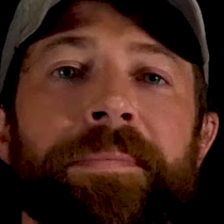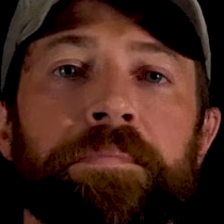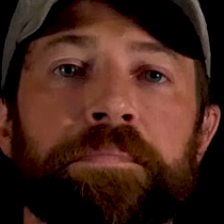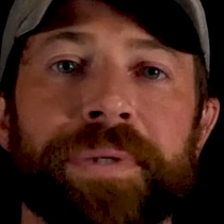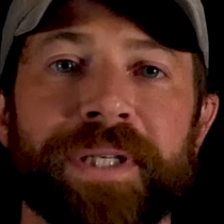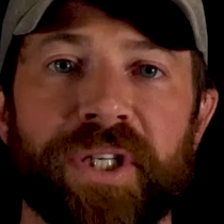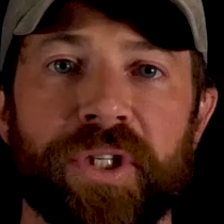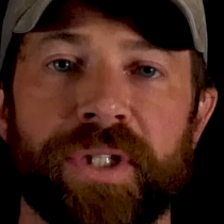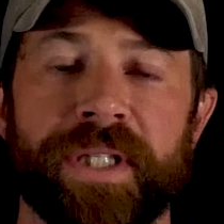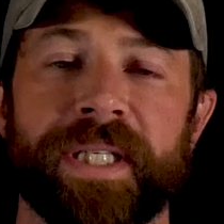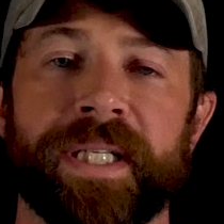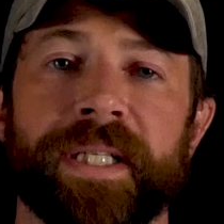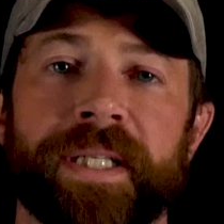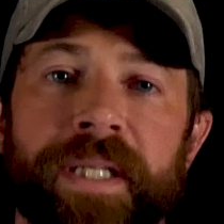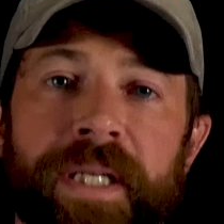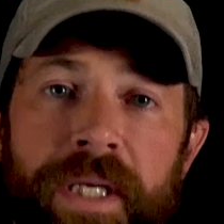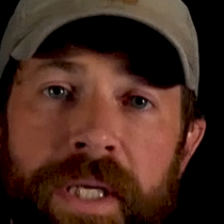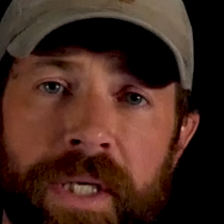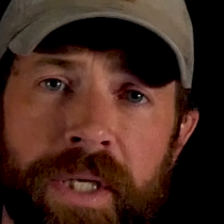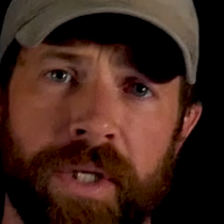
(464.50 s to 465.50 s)

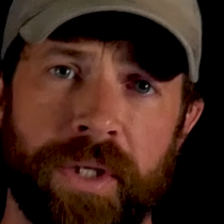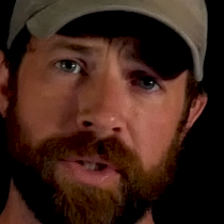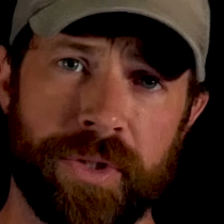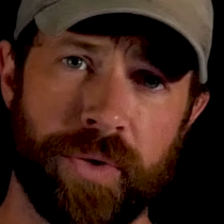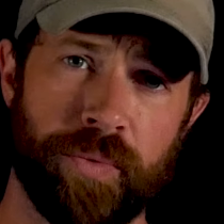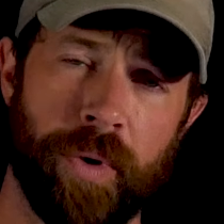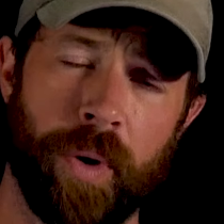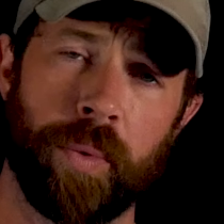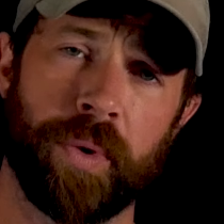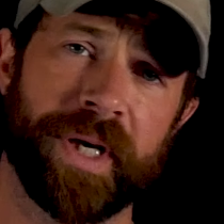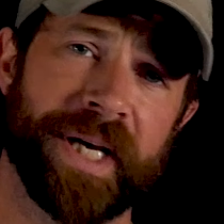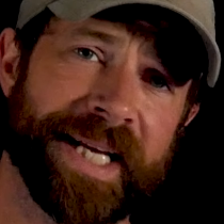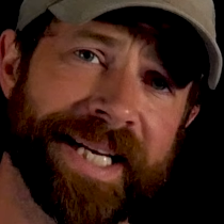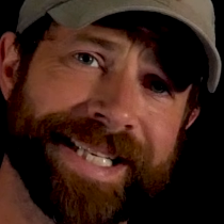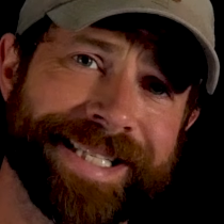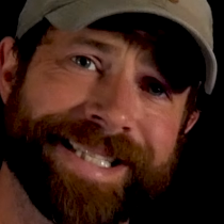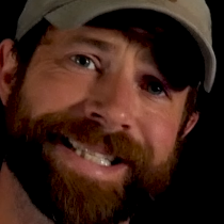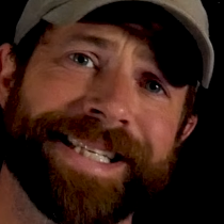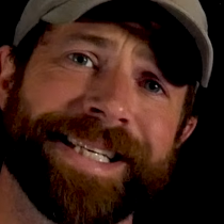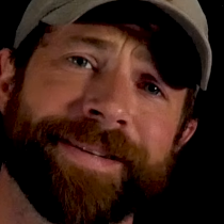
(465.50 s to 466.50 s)
building to what we're going
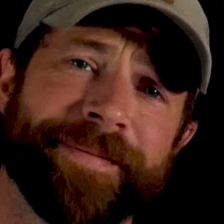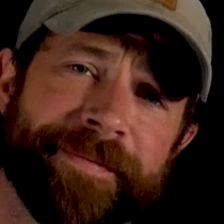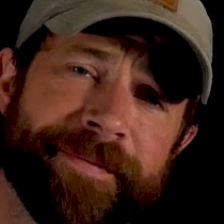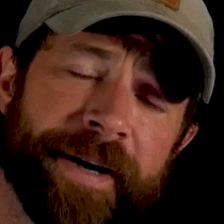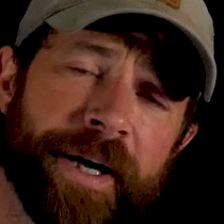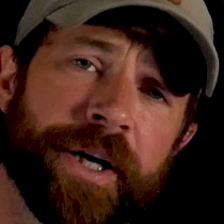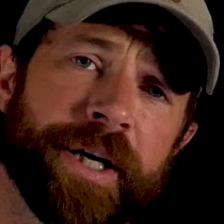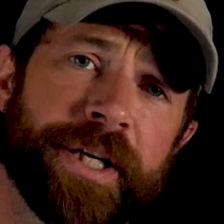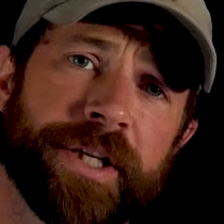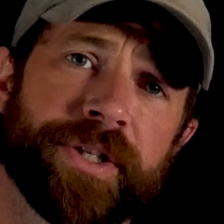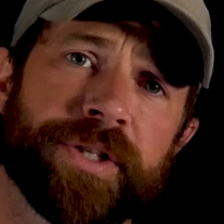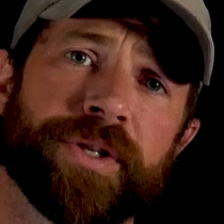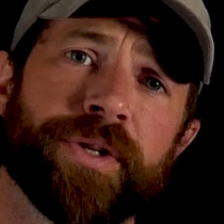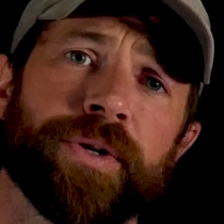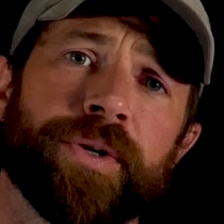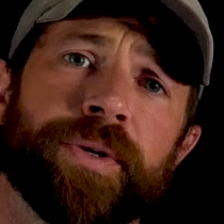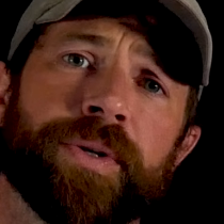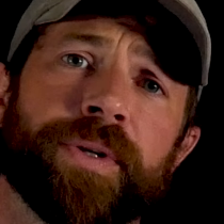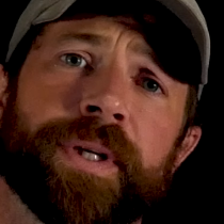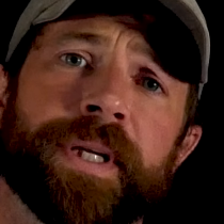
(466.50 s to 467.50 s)
to see very
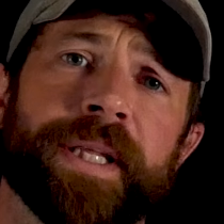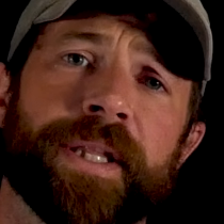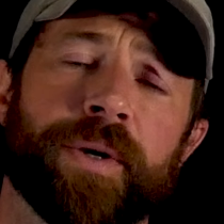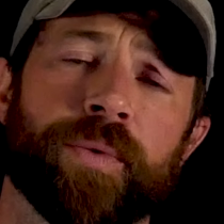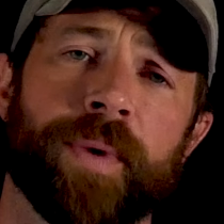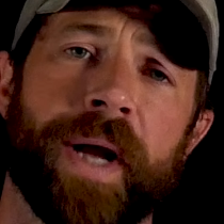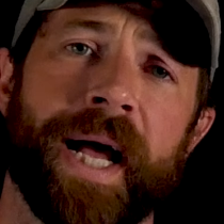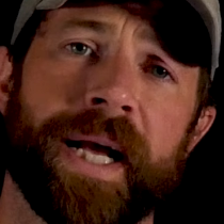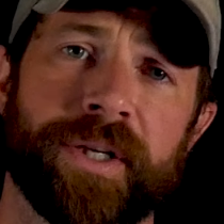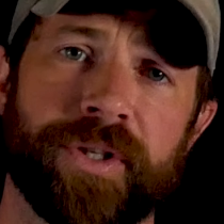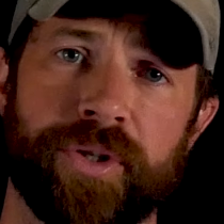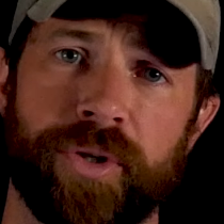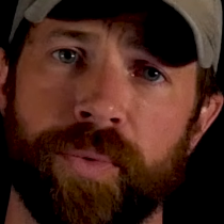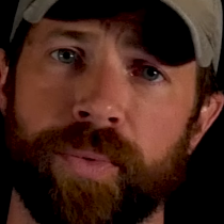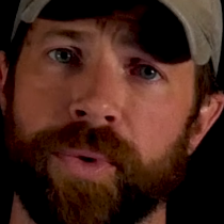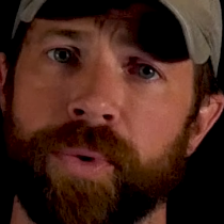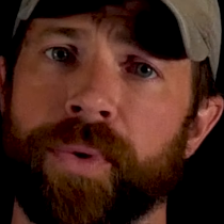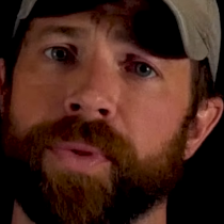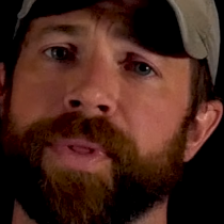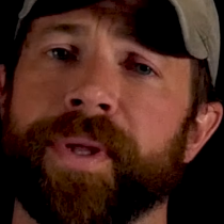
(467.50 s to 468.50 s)
soon in the rational
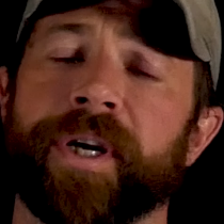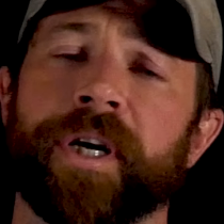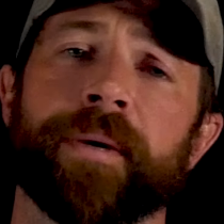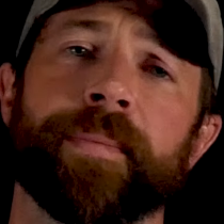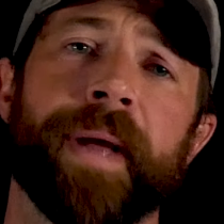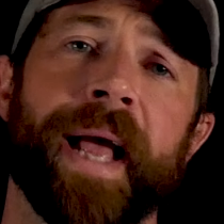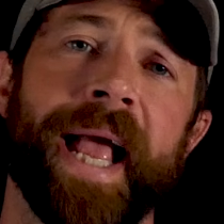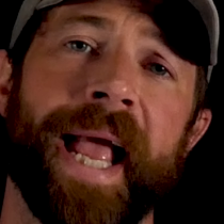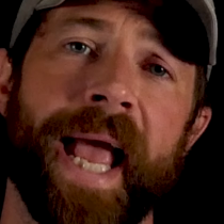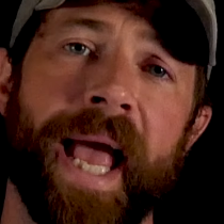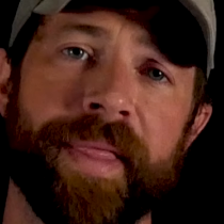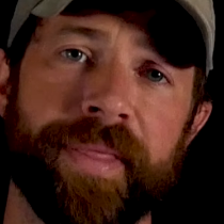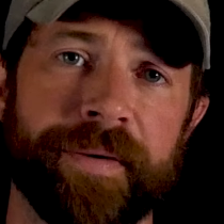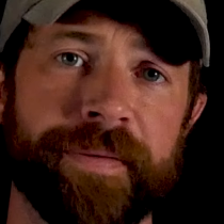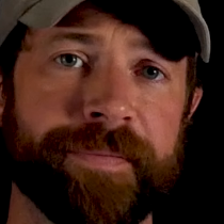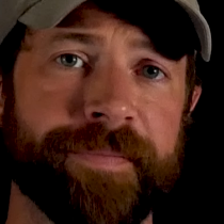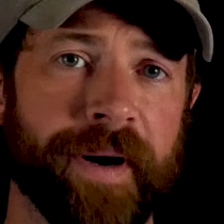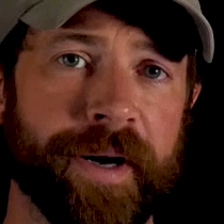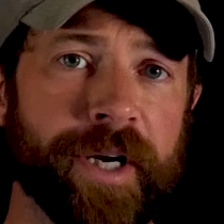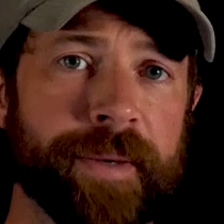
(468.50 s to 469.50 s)
root theorem and the
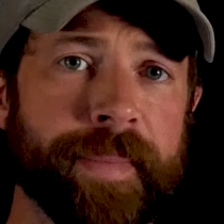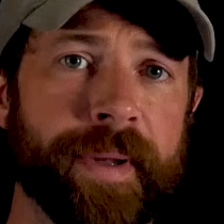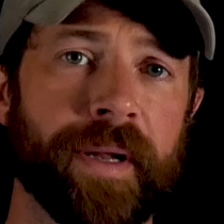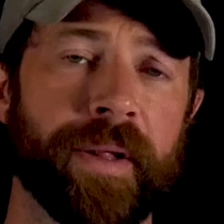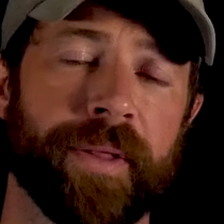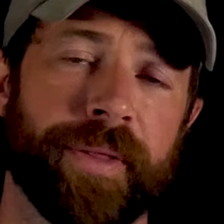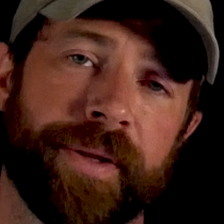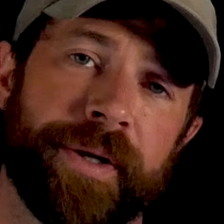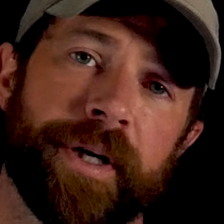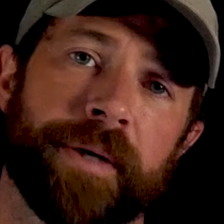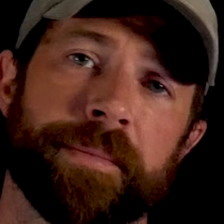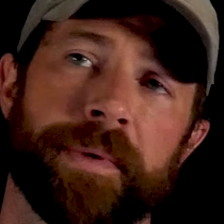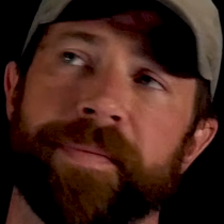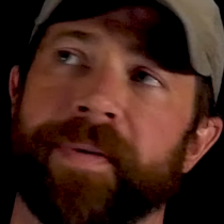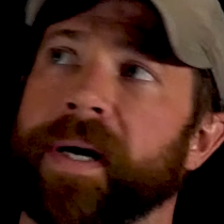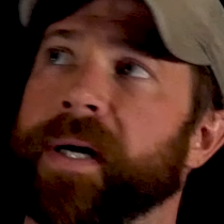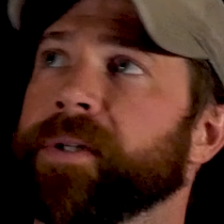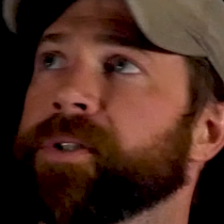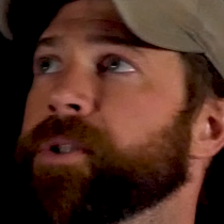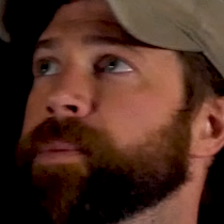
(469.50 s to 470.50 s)
fundamental theorem of
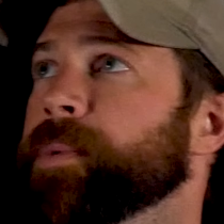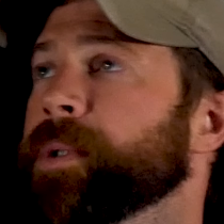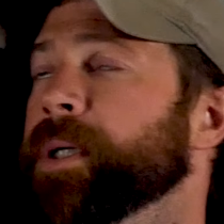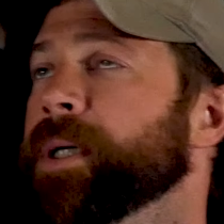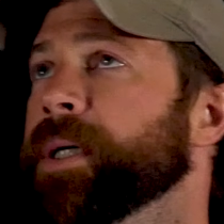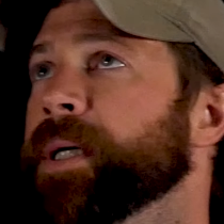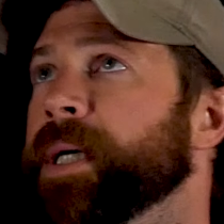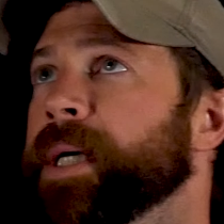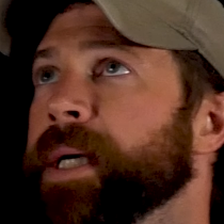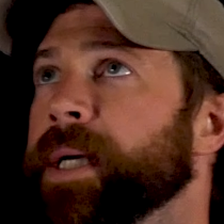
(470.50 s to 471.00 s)
algebra.